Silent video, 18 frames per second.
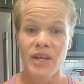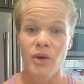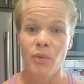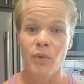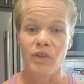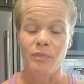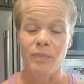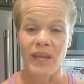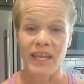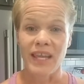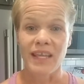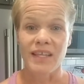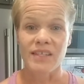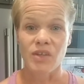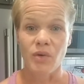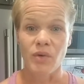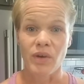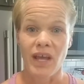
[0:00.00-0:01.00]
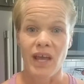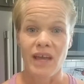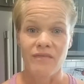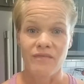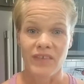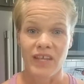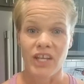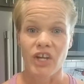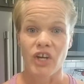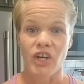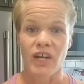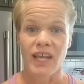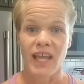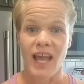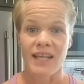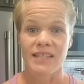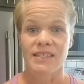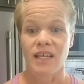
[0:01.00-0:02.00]
with baking soda and vinegar and
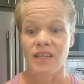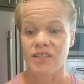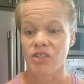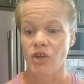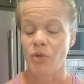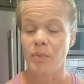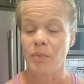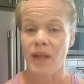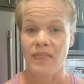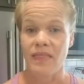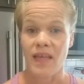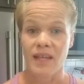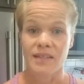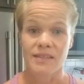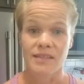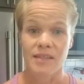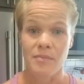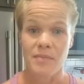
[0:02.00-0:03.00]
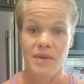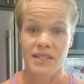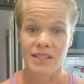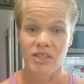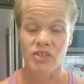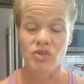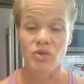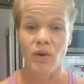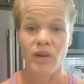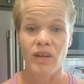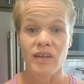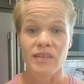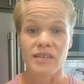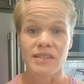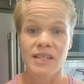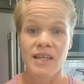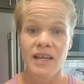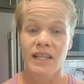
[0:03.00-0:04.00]
castile soap, and then some essential
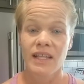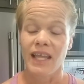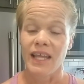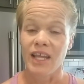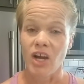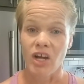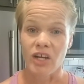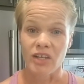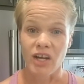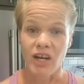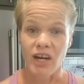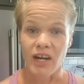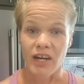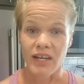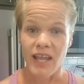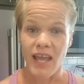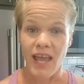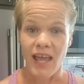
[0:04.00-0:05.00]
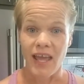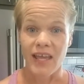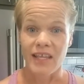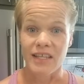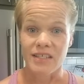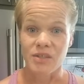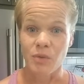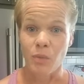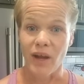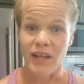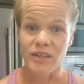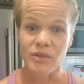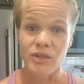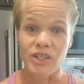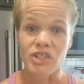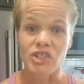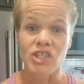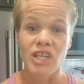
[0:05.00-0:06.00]
oils like On Guard and wild
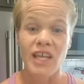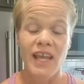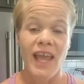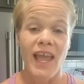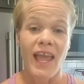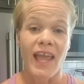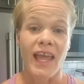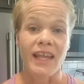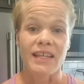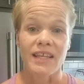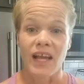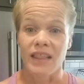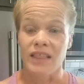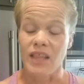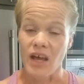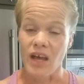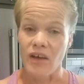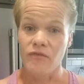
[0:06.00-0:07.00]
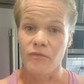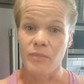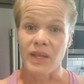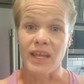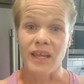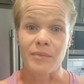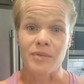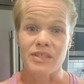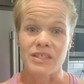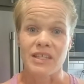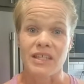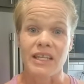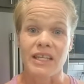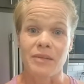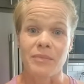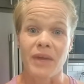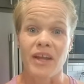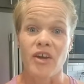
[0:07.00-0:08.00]
orange. And I love being able to
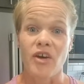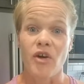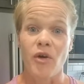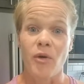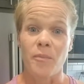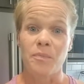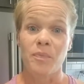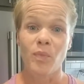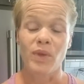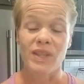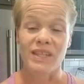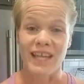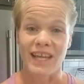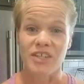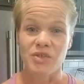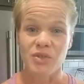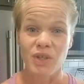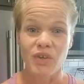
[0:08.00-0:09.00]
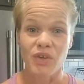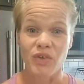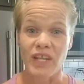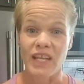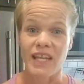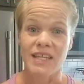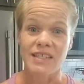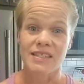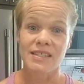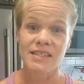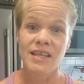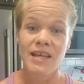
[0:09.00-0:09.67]
clean my home with natural ingredients,